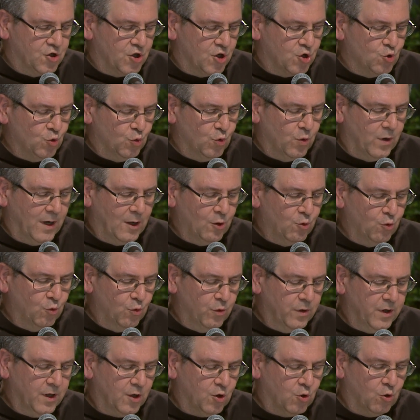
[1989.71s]
be
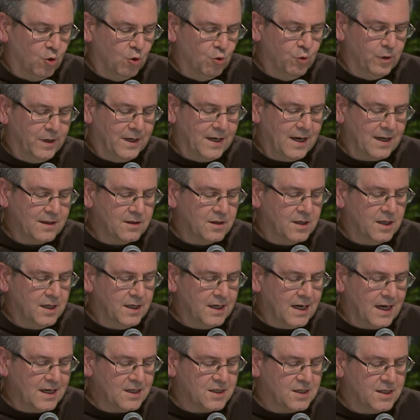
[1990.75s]
provoked to
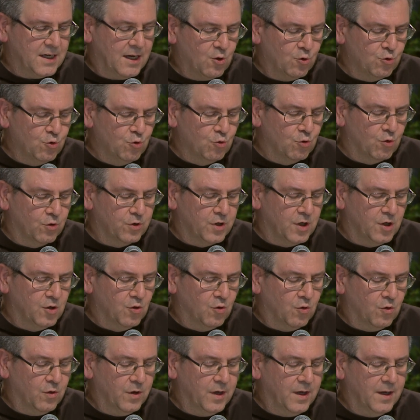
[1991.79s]
follow his
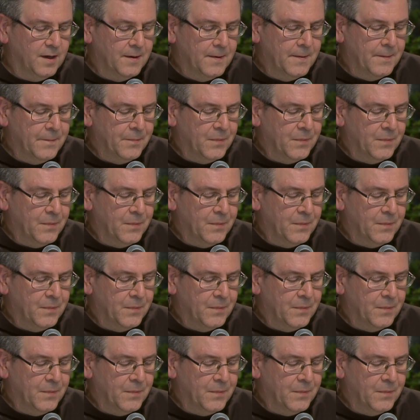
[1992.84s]
traces.